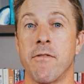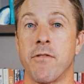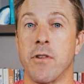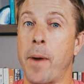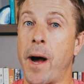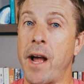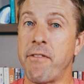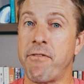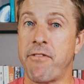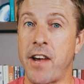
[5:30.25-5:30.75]
For
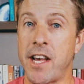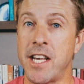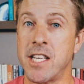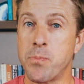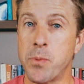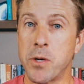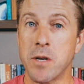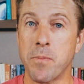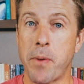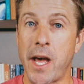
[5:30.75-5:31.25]
my
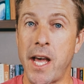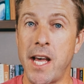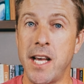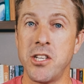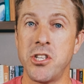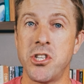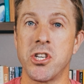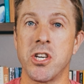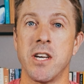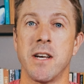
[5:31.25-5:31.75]
Facebook
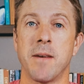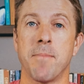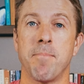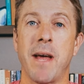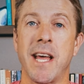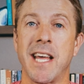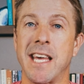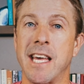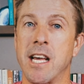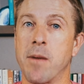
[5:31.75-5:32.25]
page,
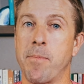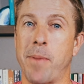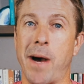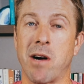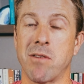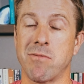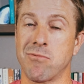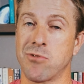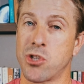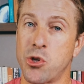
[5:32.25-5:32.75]
making
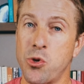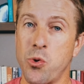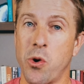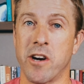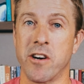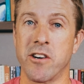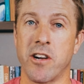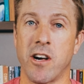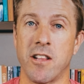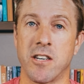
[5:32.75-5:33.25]
about
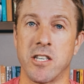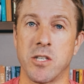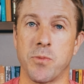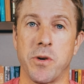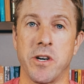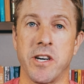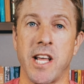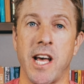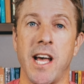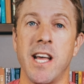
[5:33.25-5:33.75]
$200
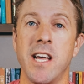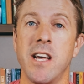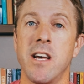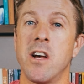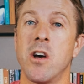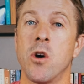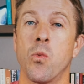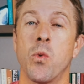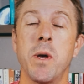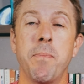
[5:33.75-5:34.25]
per day,
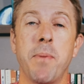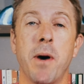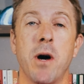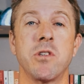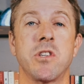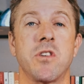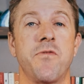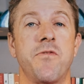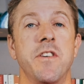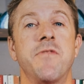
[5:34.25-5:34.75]
we
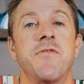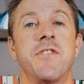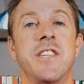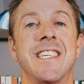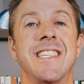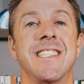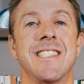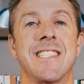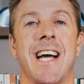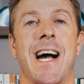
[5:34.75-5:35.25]
post
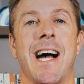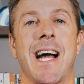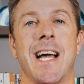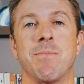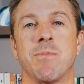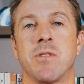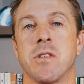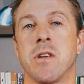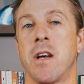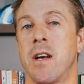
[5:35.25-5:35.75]
15
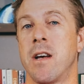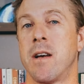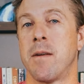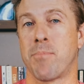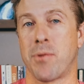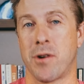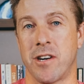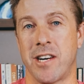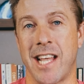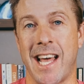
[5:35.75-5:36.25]
times
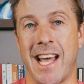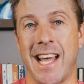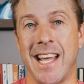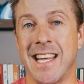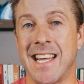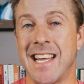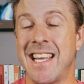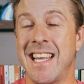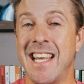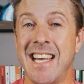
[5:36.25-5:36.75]
per day.
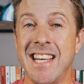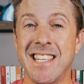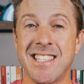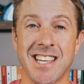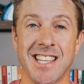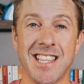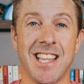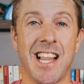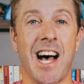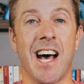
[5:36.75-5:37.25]
It's
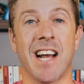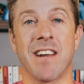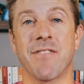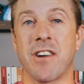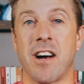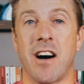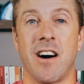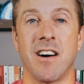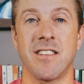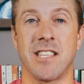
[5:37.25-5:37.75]
a lot of
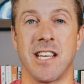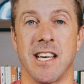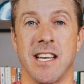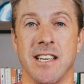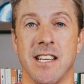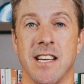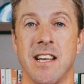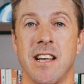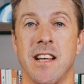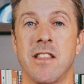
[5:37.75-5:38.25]

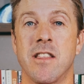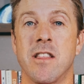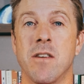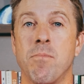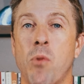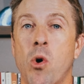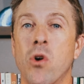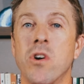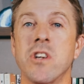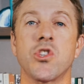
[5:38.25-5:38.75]
content. The
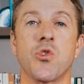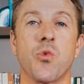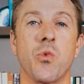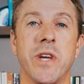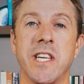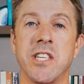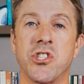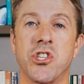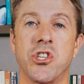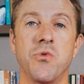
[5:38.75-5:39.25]
more
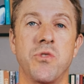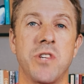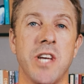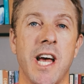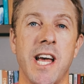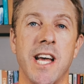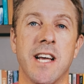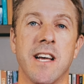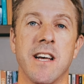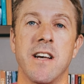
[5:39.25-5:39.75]
swings you
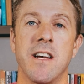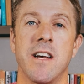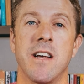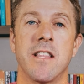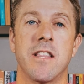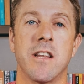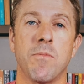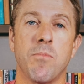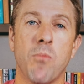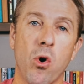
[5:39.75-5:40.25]
take,
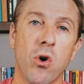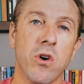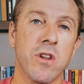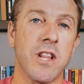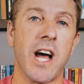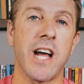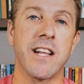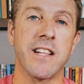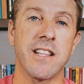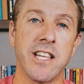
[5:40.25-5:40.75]
the more
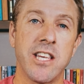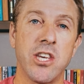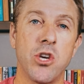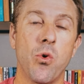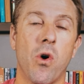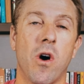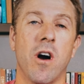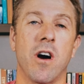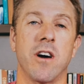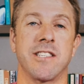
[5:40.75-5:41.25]
likely
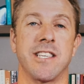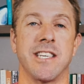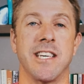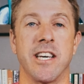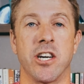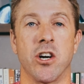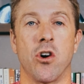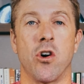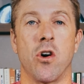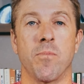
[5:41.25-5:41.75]
you are to
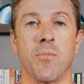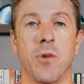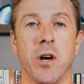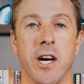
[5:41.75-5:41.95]
hit a home